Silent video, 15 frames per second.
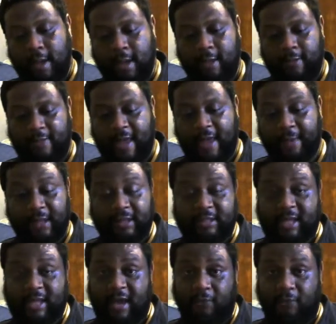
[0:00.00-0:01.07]
That being
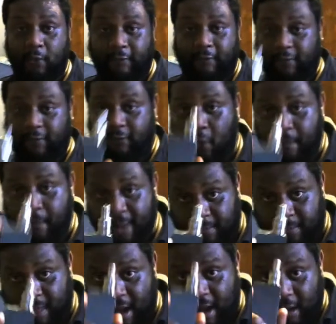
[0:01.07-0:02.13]
said, 454 Big
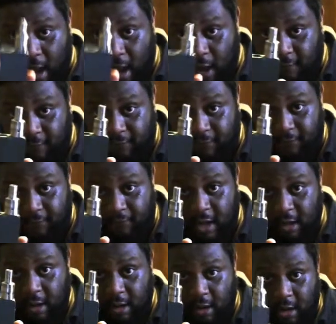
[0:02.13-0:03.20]
Block.
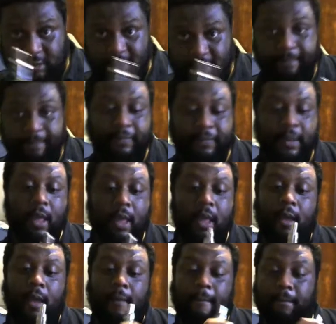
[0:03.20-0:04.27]
Fucking awesome.
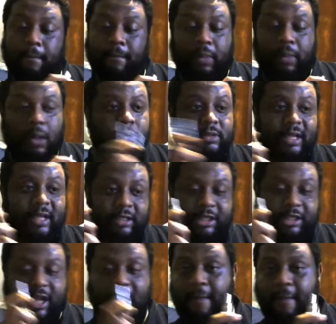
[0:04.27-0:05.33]
Blows like a
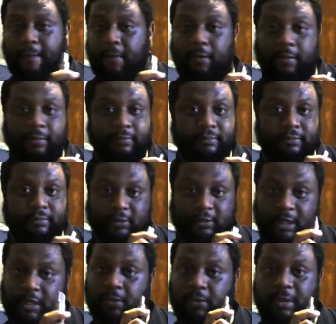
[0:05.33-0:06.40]
champ.
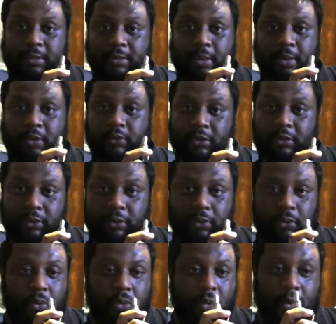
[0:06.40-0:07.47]
Does what it's supposed to
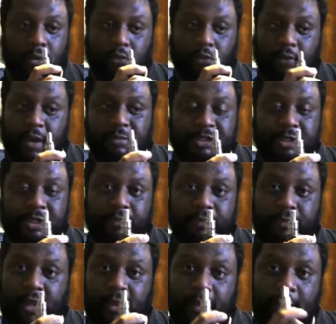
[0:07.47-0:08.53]
do. Great
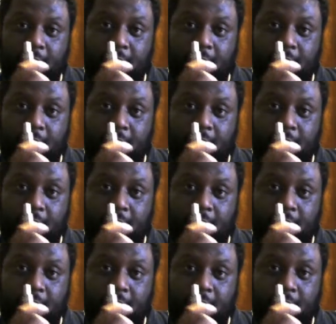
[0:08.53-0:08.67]
machinery.